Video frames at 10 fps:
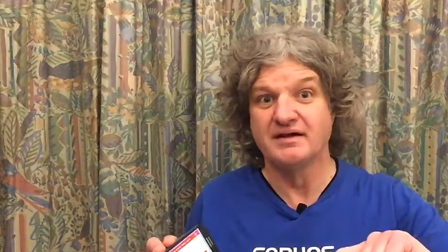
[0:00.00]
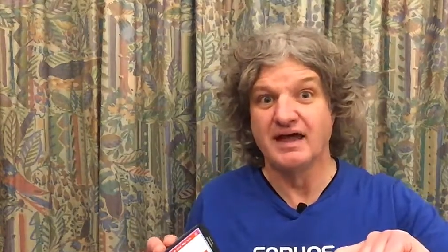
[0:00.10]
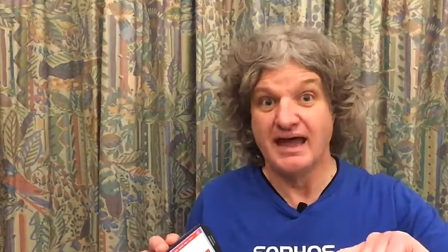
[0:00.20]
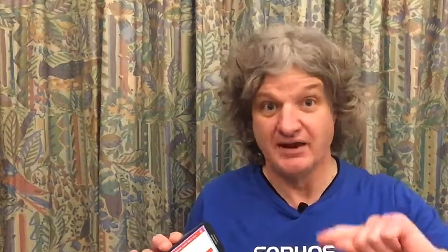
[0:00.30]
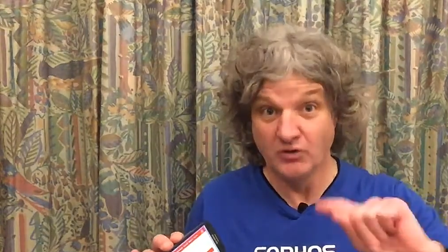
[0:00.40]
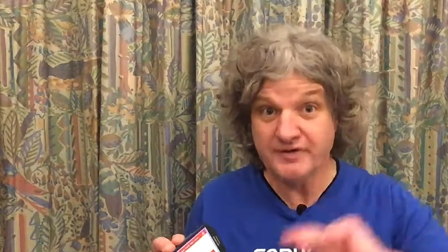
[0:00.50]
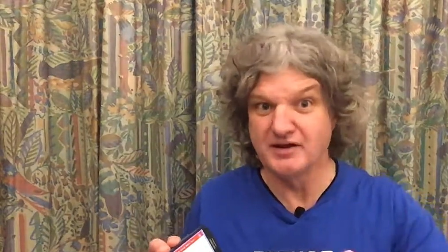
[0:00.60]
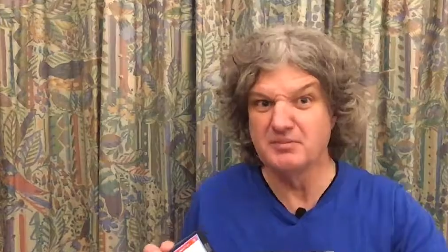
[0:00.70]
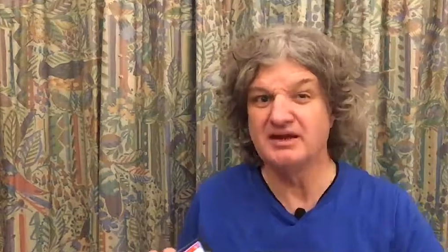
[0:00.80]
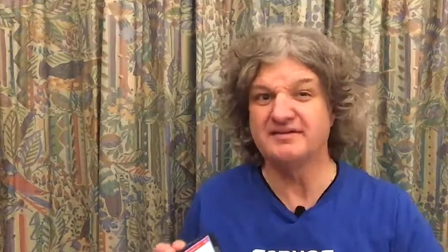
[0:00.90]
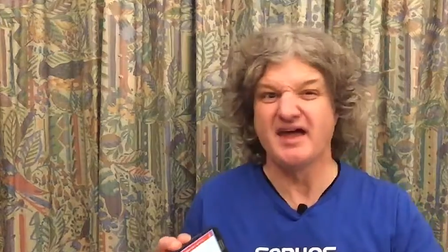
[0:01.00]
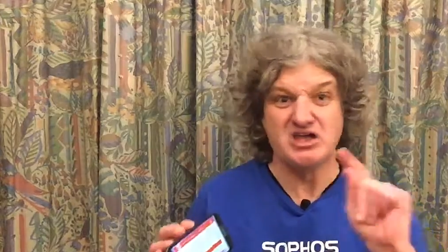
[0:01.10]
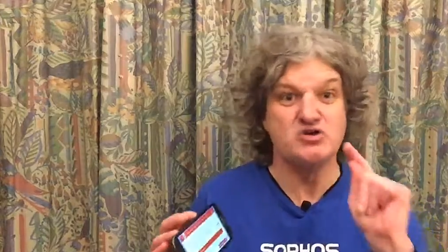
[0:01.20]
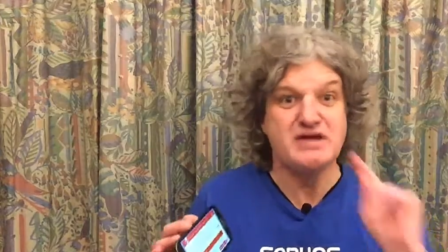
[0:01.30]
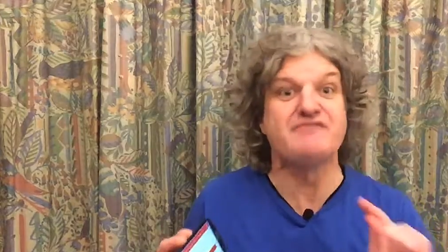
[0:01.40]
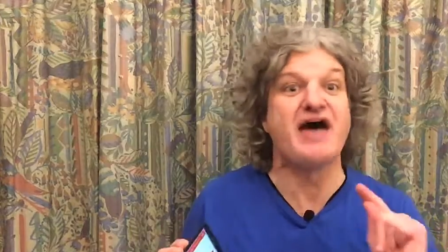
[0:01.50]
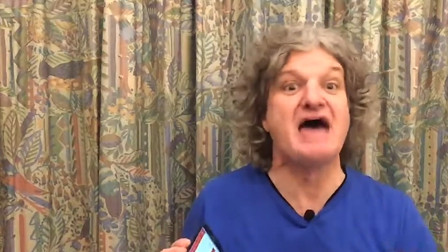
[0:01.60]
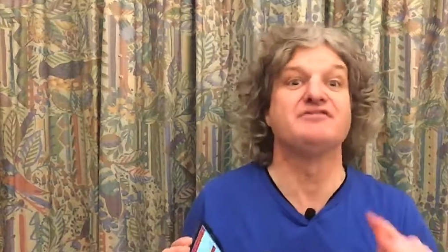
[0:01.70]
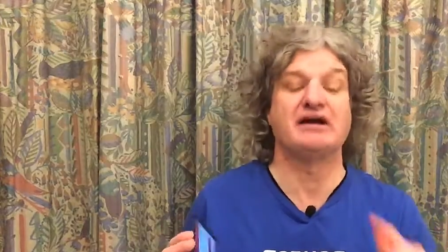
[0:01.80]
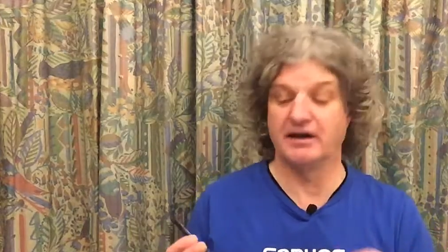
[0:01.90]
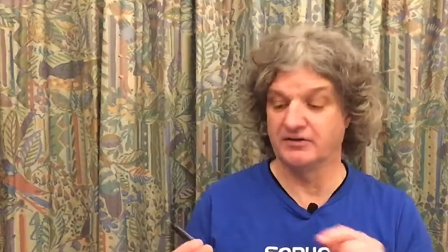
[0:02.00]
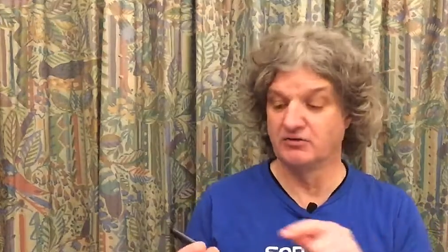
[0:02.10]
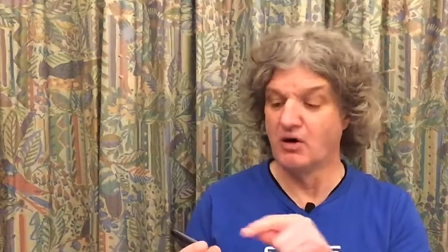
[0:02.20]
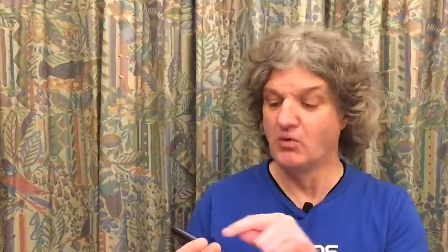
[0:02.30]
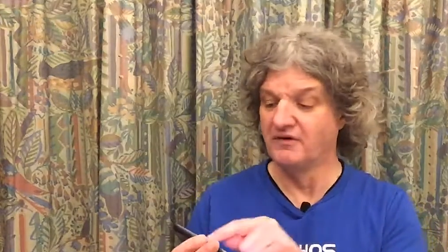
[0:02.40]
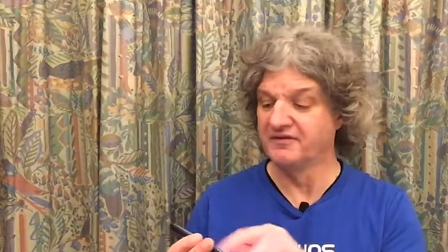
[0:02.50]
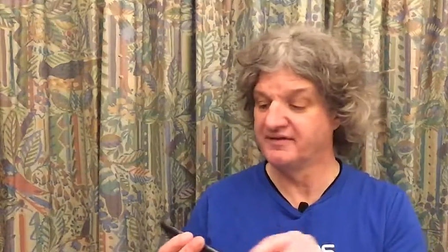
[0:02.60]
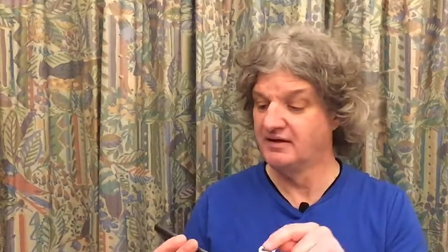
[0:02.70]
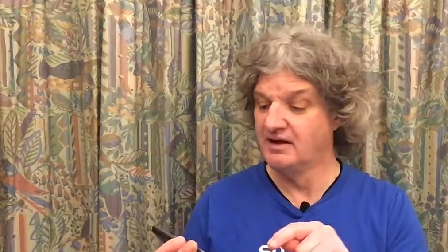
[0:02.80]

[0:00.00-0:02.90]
it also means you never ever click the wrong ones.